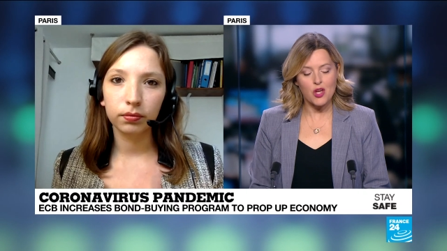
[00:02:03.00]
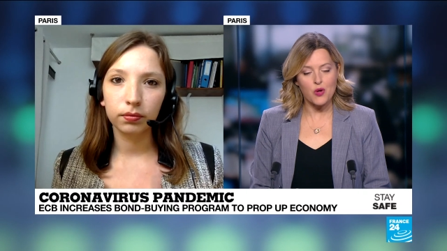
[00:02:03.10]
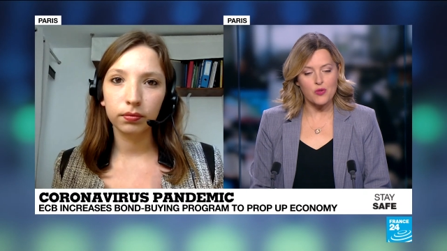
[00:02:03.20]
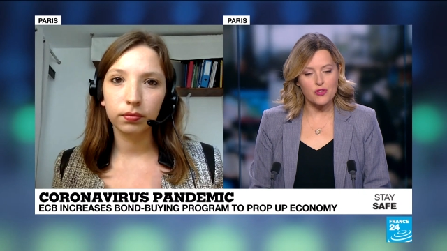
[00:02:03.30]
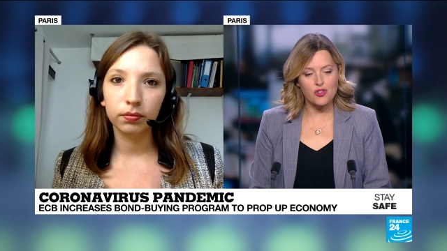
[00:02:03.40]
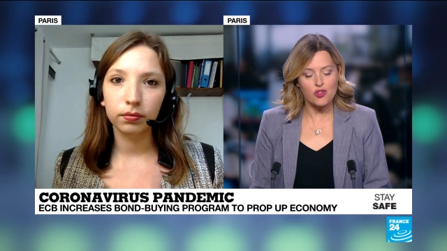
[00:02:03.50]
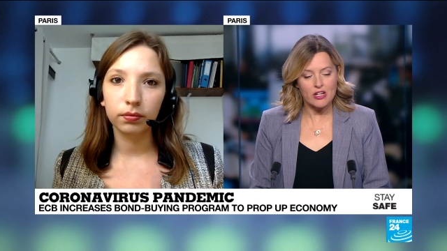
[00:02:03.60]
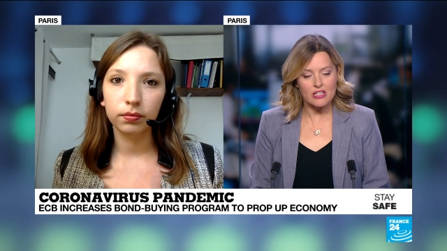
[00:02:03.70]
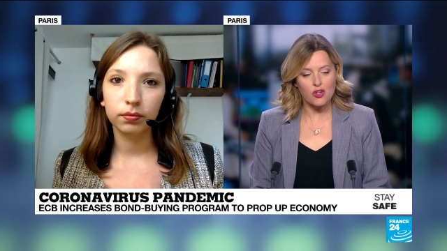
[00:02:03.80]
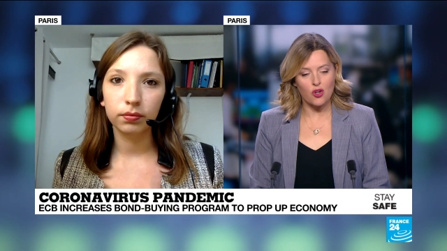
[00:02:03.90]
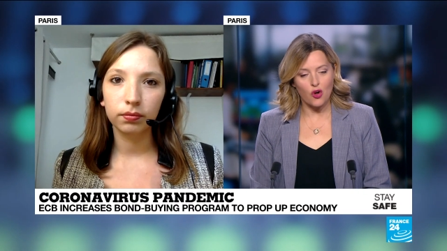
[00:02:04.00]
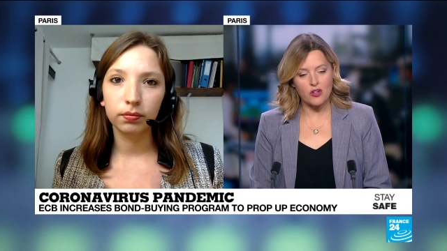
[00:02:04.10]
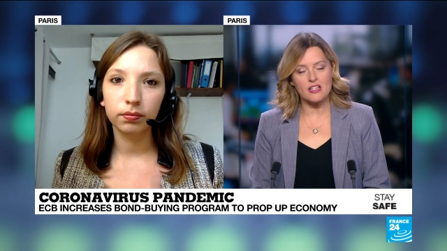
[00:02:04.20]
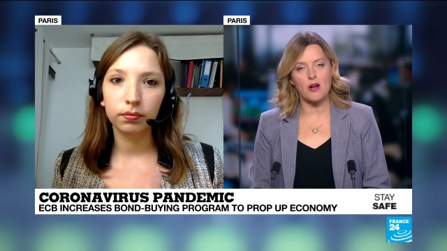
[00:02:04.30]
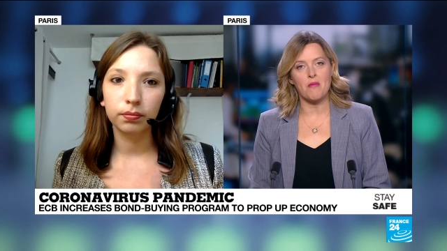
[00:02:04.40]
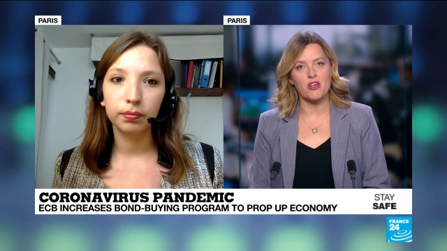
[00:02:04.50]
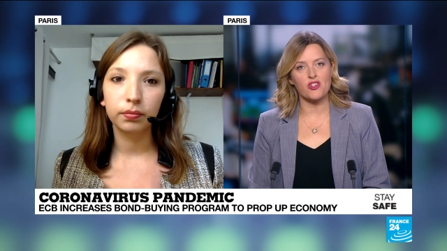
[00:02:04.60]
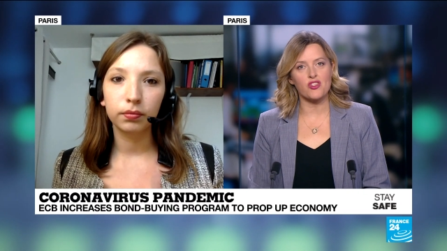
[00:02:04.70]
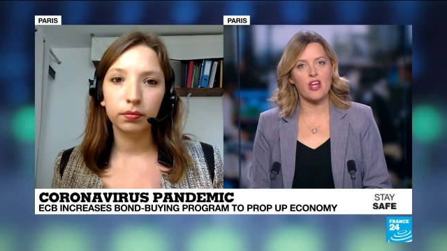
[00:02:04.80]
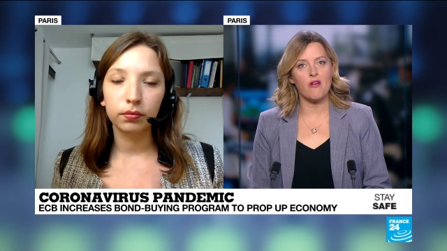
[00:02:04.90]
Speaker 1: those strict lockdown
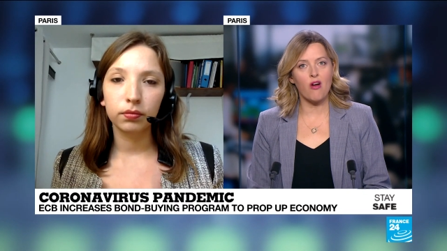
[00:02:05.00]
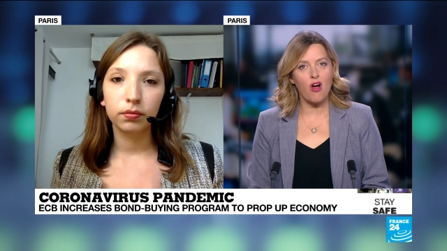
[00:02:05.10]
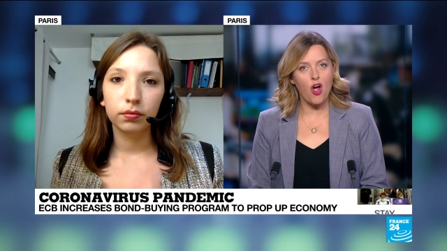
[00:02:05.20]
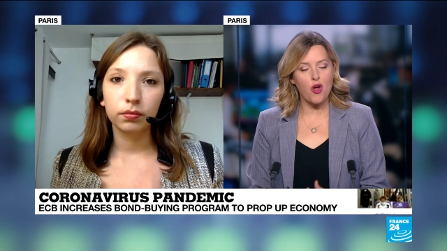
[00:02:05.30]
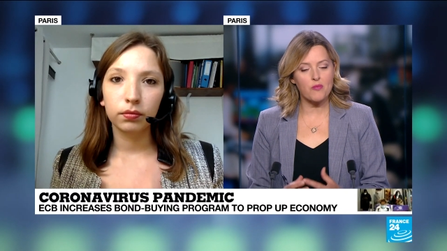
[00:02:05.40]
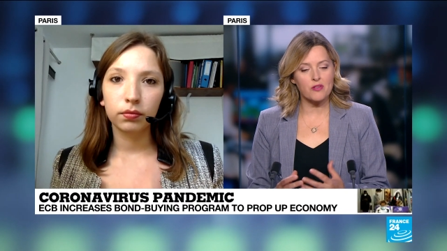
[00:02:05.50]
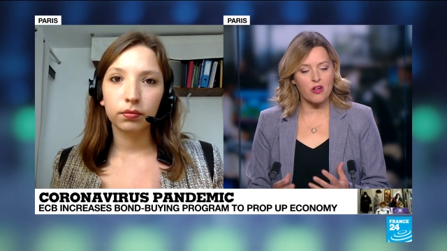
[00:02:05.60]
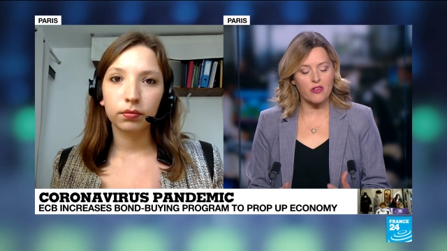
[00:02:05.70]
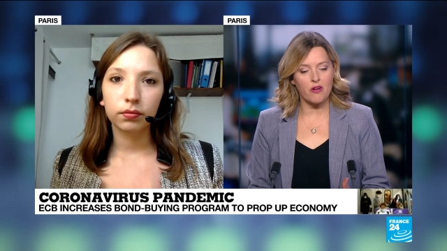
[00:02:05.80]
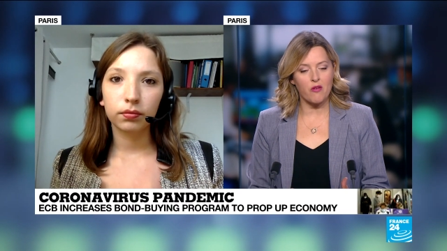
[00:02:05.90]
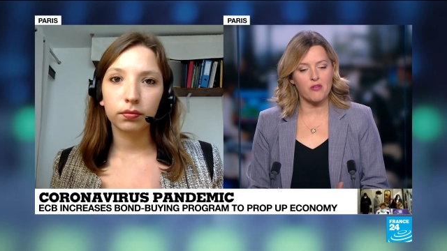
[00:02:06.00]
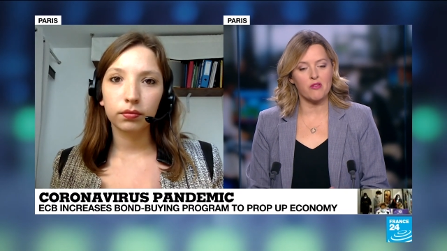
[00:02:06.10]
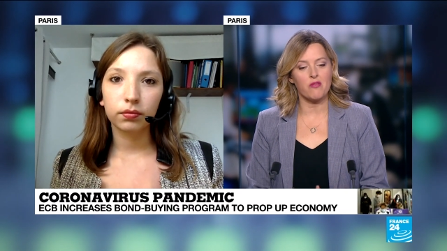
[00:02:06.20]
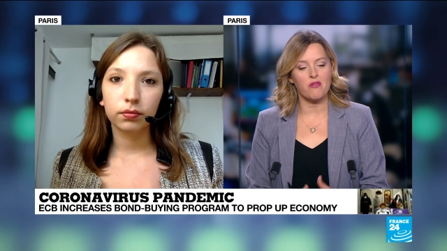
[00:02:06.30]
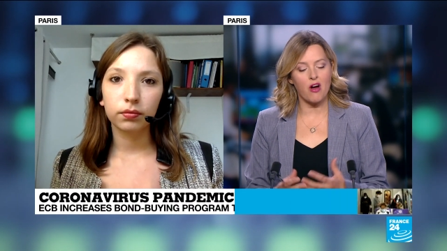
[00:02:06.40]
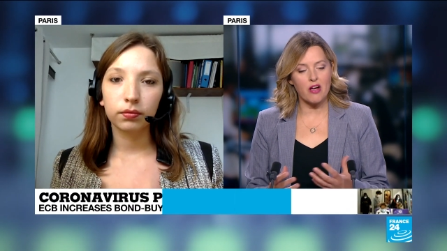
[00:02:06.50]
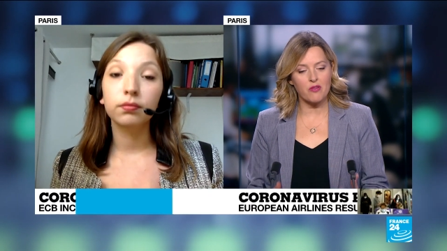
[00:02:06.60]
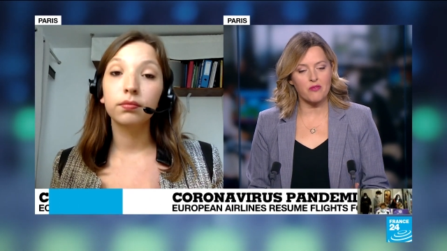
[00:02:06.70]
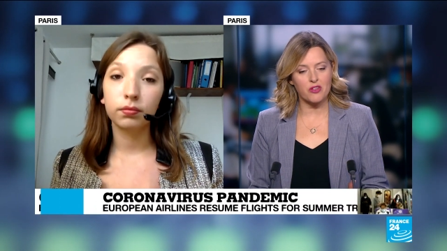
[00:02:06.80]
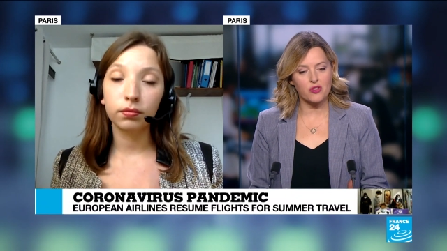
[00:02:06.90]
measures, there are hopes, aren't there, of a
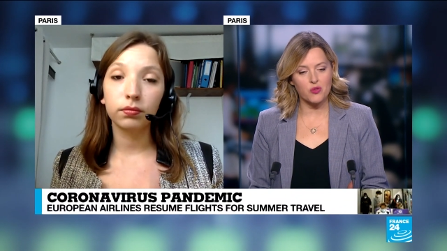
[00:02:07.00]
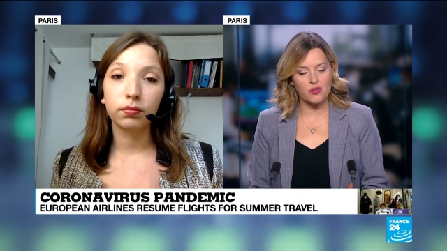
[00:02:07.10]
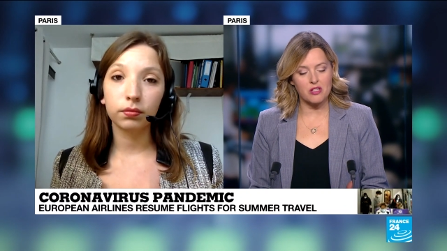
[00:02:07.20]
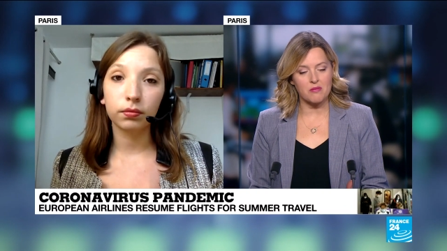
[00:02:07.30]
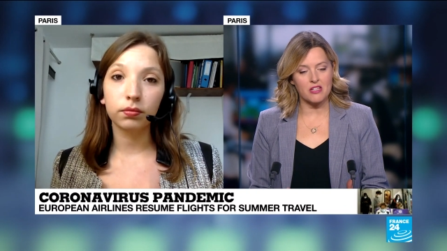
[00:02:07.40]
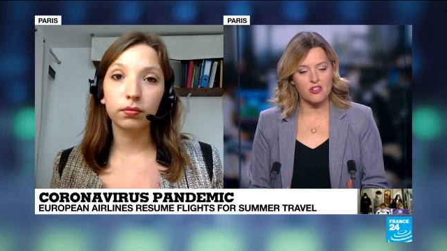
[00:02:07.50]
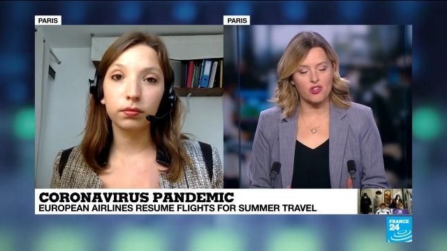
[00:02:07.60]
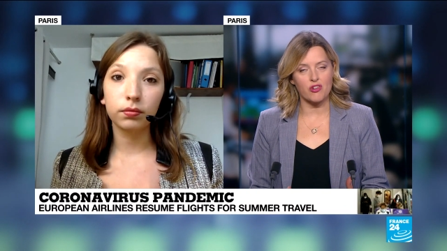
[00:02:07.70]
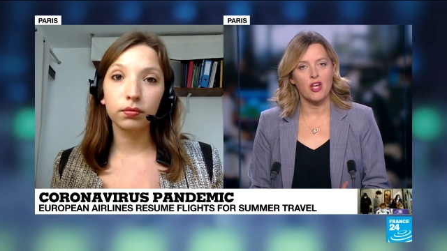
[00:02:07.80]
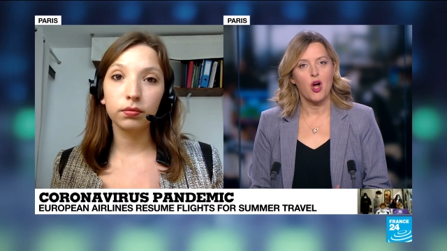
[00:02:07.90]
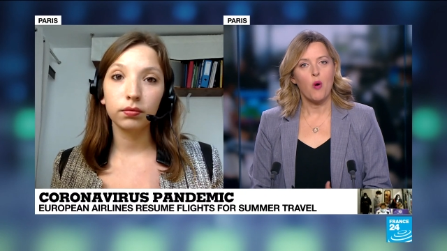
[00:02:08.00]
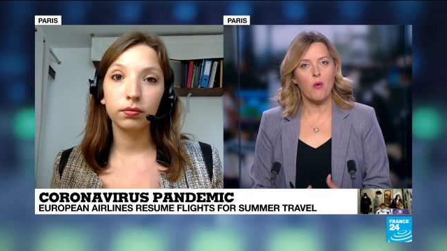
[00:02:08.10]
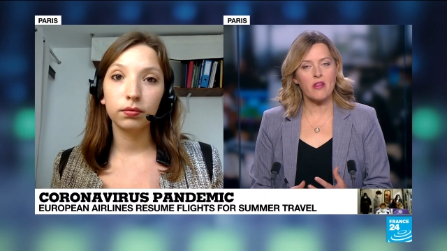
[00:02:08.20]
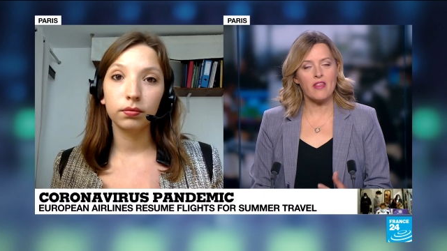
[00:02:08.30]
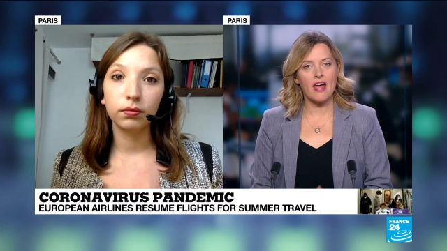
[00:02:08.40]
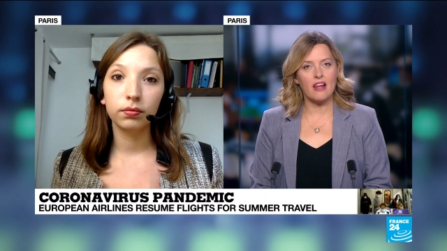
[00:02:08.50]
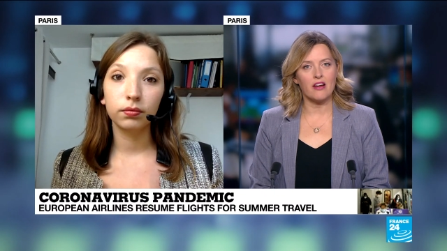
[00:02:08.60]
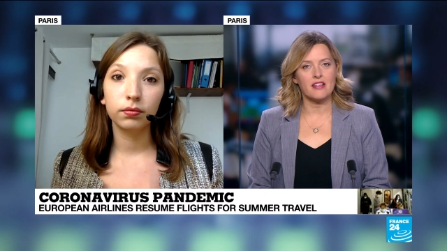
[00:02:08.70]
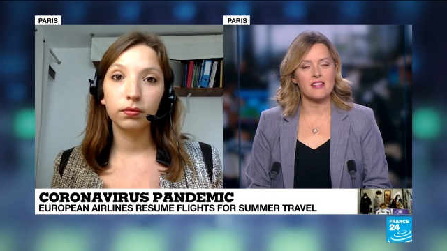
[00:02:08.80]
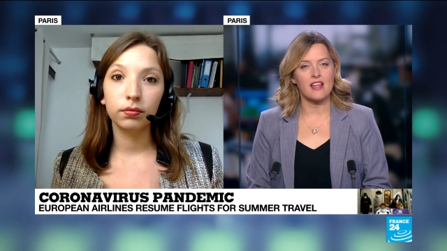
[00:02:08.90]
revival for the tourism industry. What are the
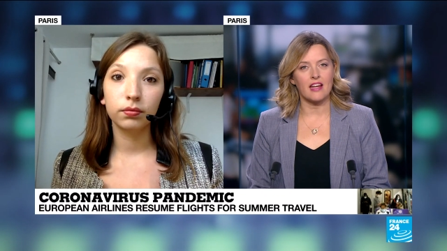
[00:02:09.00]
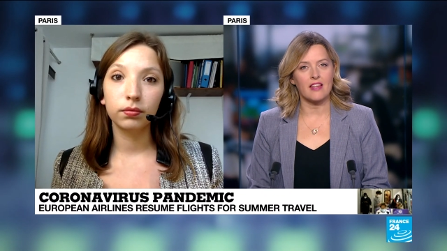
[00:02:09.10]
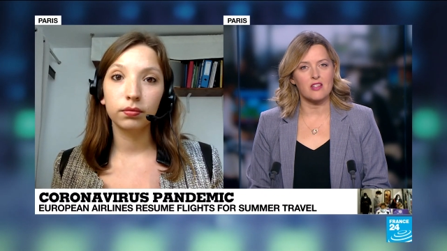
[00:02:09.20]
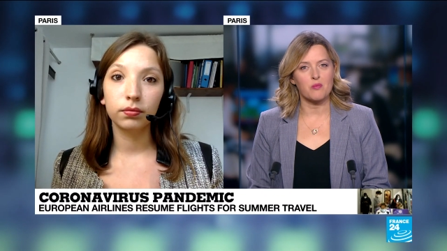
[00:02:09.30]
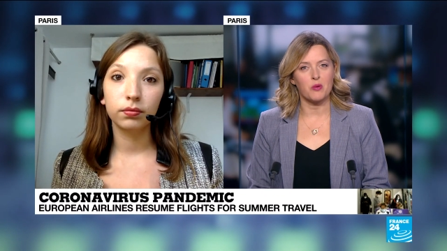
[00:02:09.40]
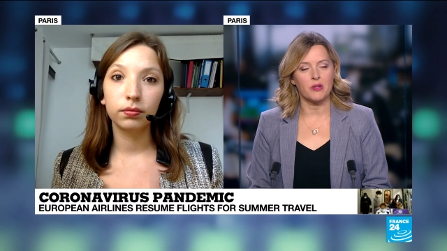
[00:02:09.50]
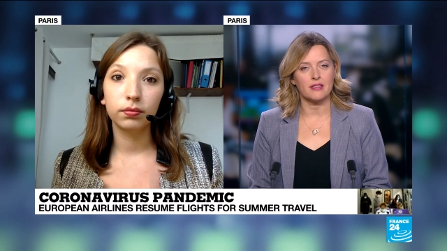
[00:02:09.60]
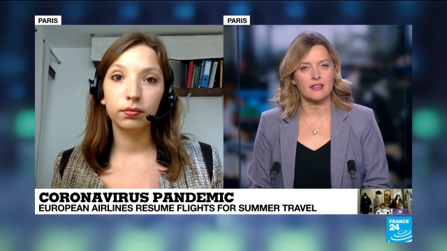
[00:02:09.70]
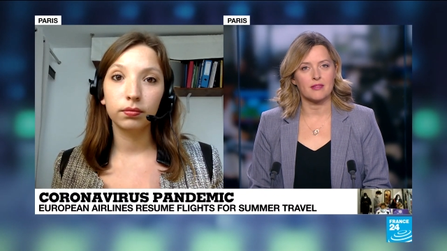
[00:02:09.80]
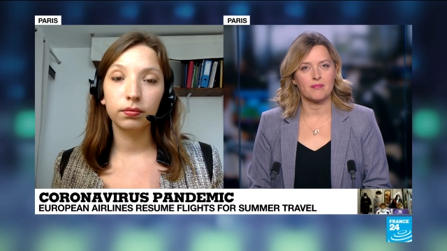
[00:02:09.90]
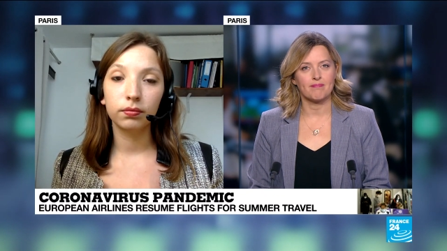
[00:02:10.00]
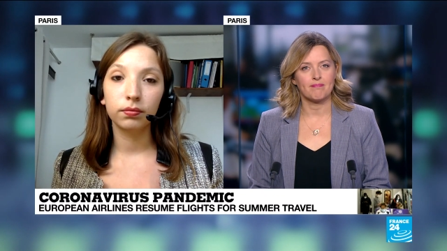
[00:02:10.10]
airlines saying at this point?